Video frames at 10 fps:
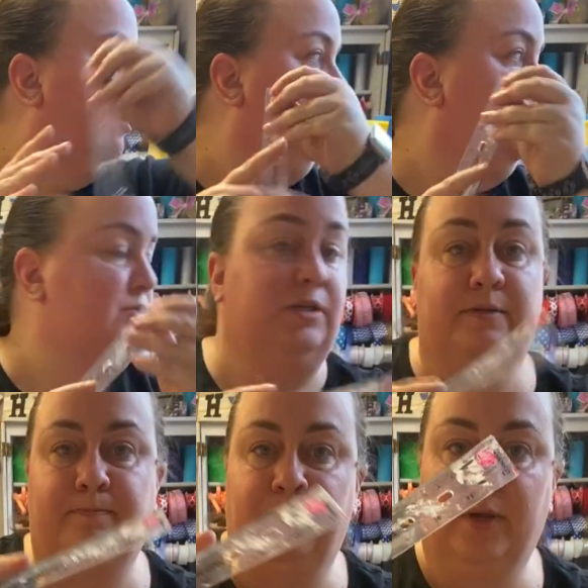use
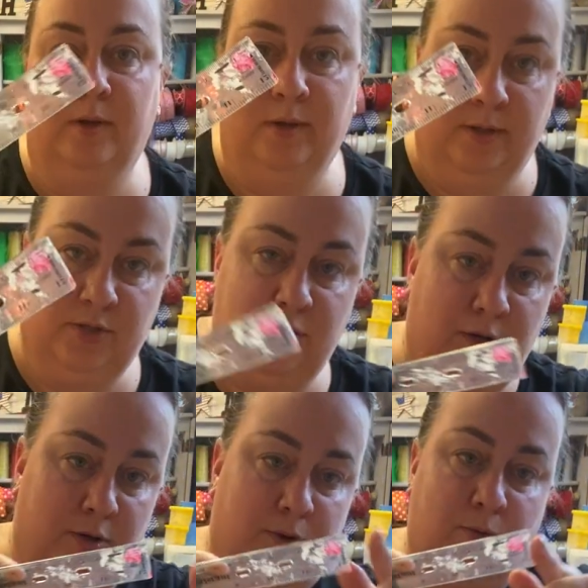this.
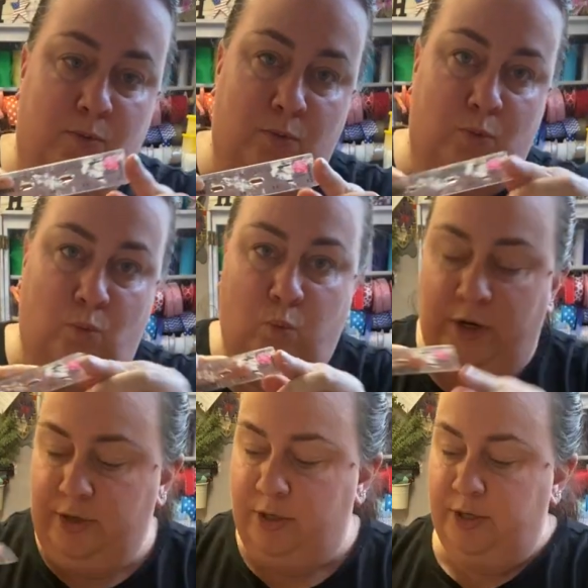So
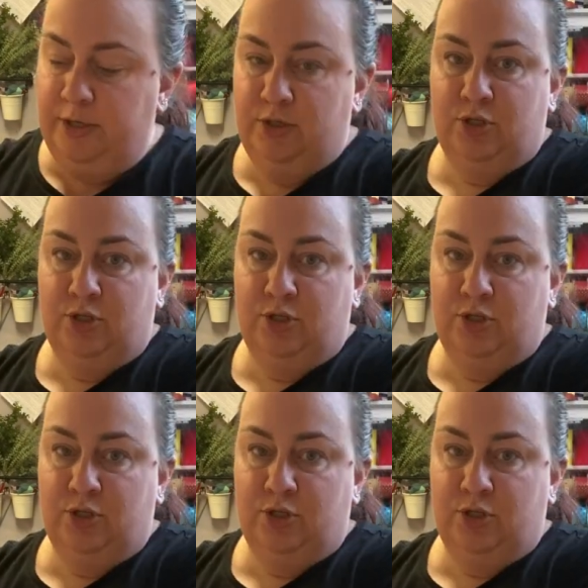what you're gonna